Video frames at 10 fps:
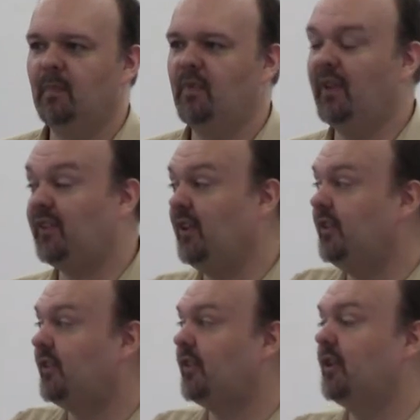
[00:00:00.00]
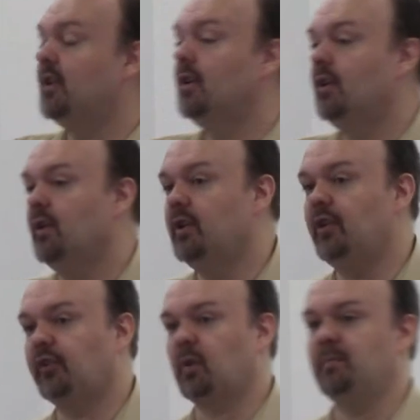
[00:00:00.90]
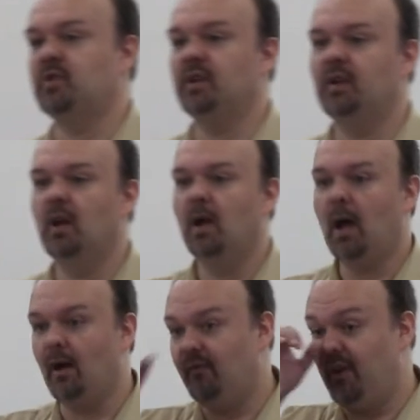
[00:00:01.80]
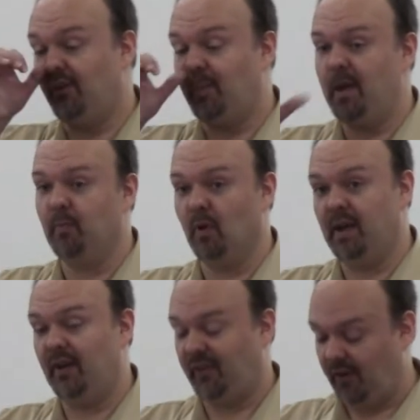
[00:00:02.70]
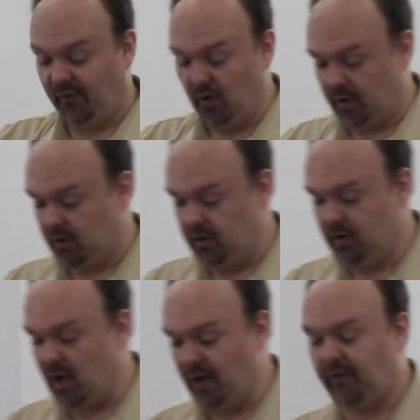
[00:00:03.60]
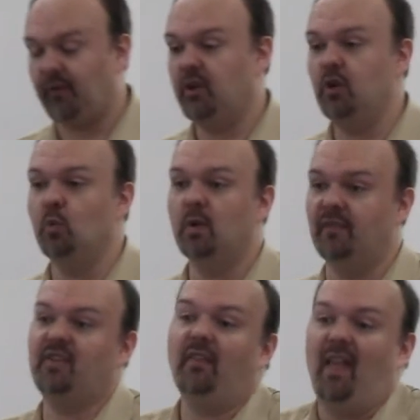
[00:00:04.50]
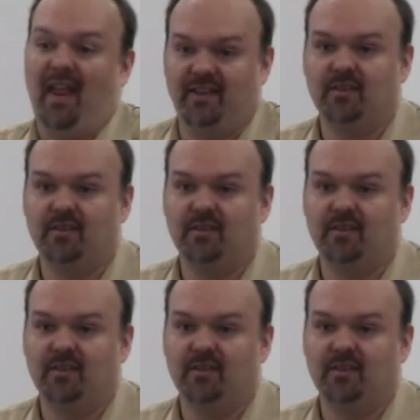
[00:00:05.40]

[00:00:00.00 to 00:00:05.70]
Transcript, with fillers: This is a description of these people. And he says, Look, you guys, you would have done that.